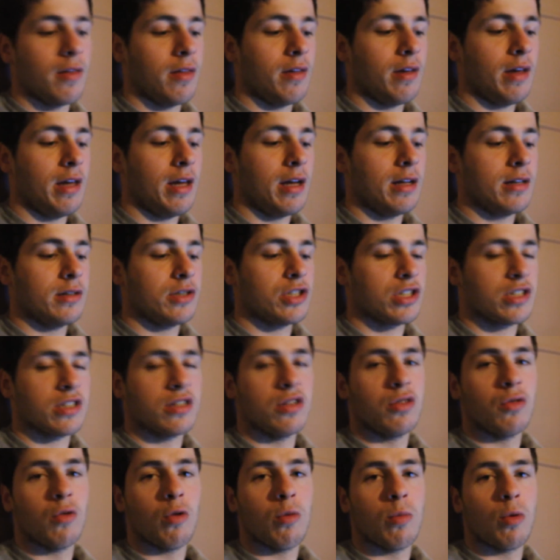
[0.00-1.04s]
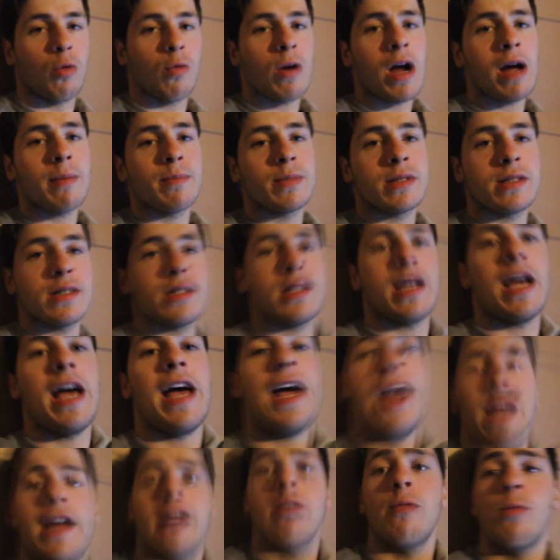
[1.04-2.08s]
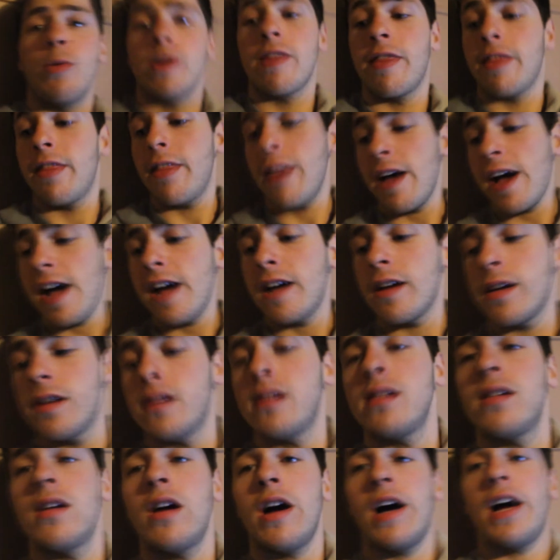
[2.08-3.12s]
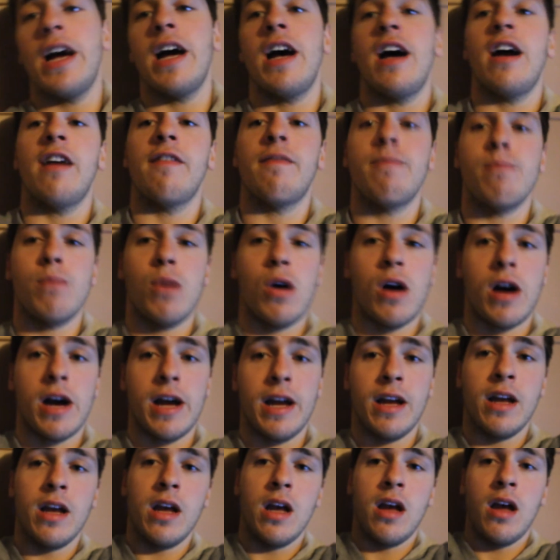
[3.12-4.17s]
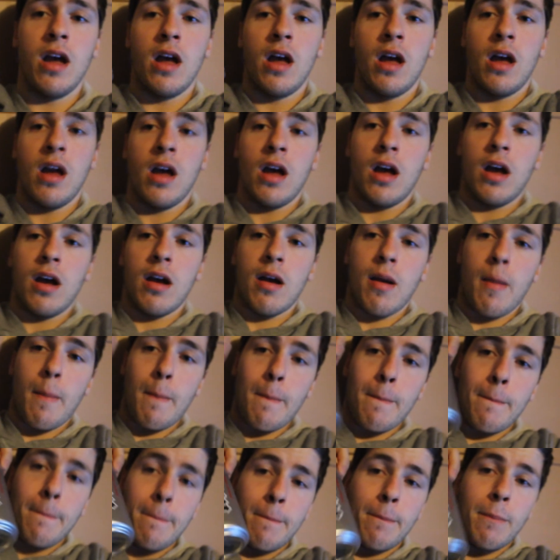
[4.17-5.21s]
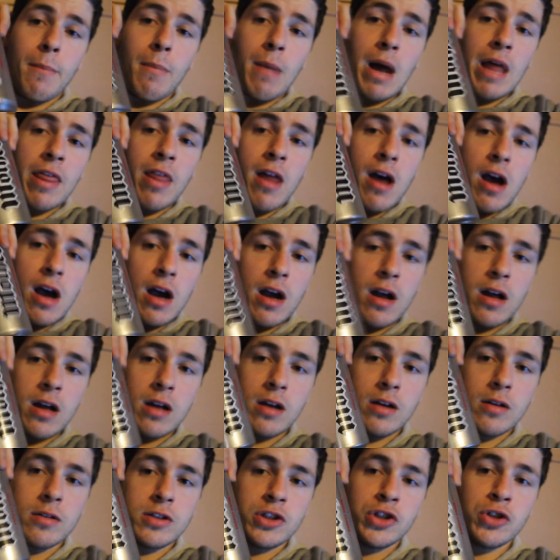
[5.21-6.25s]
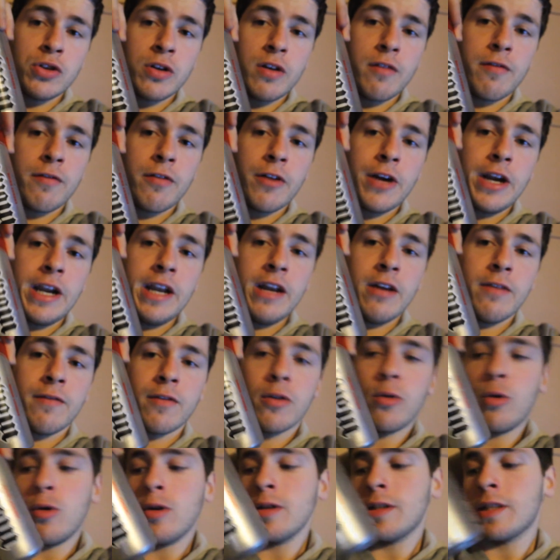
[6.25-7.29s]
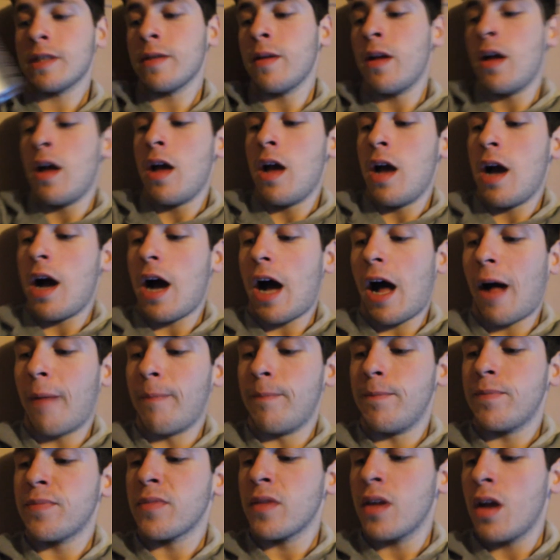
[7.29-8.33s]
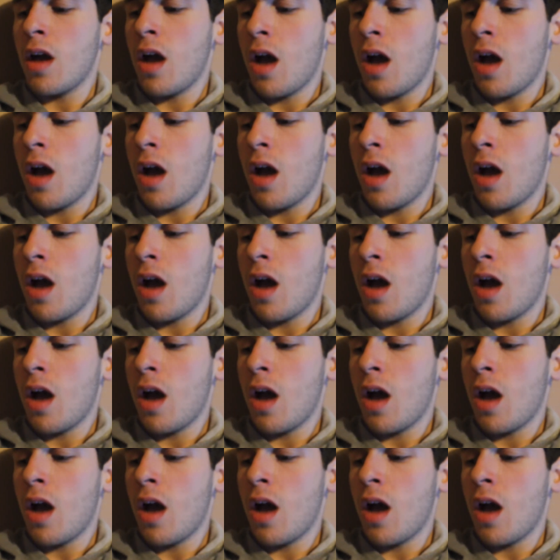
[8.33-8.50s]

the just the normal wraps. And with that, I have my mother, sugar-free, of course. Um,